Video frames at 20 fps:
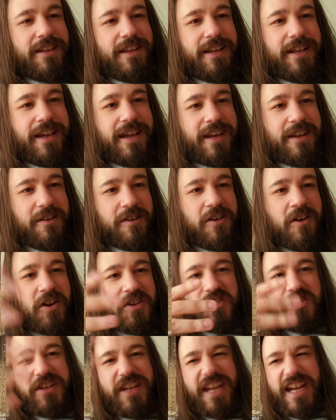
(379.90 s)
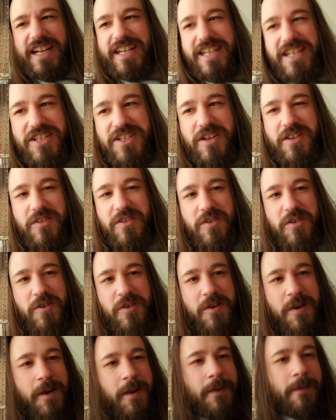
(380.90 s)
kind of contradict each
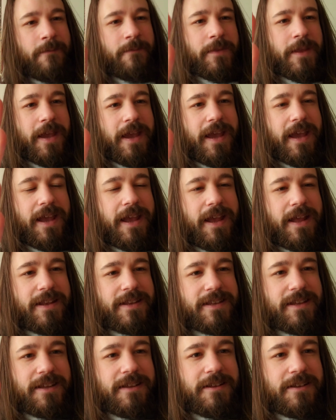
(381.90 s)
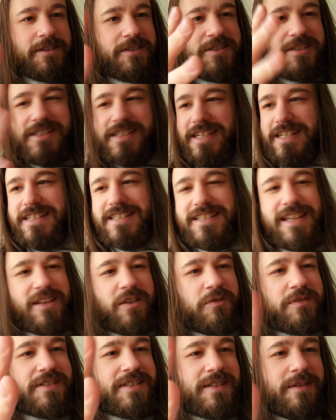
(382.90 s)
other, and just scenes that
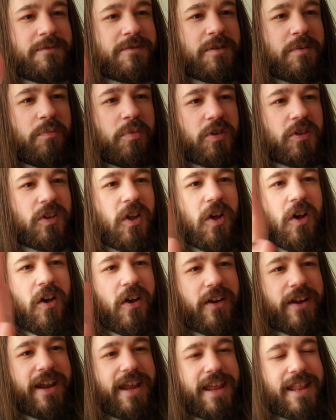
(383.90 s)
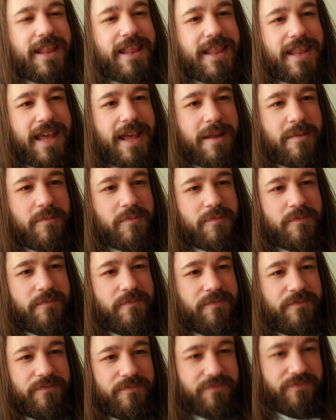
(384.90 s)
don't seem to belong in that
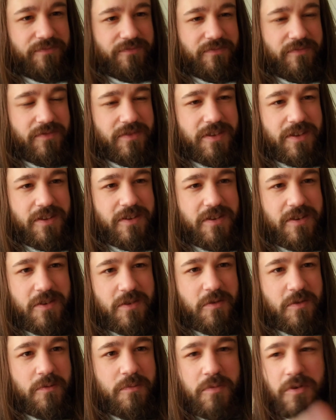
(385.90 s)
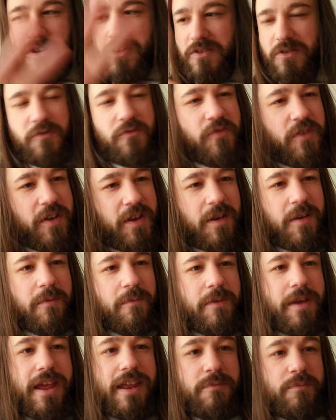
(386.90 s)
part of the
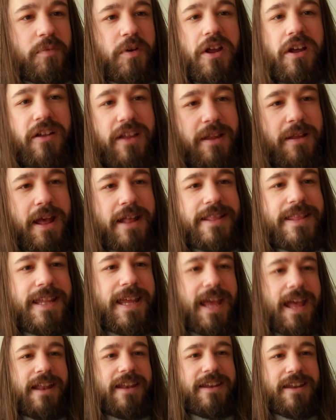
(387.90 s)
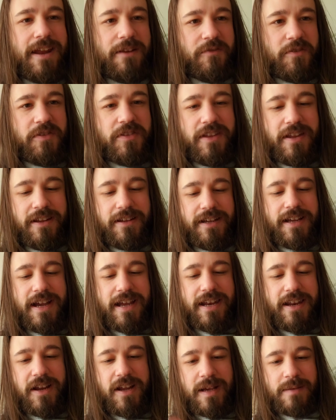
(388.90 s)
film. And but at the end, everything
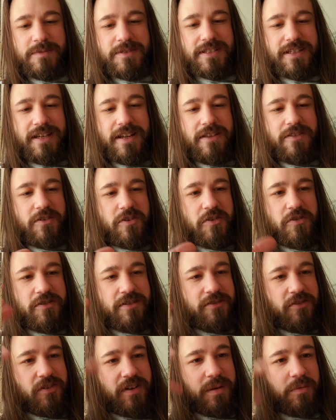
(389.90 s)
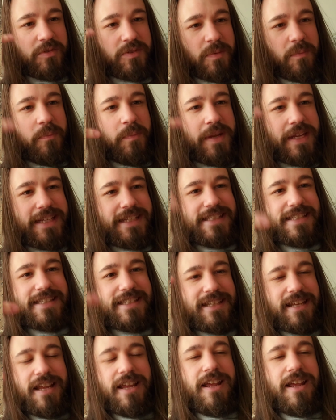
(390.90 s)
kind of comes together. You're able to piece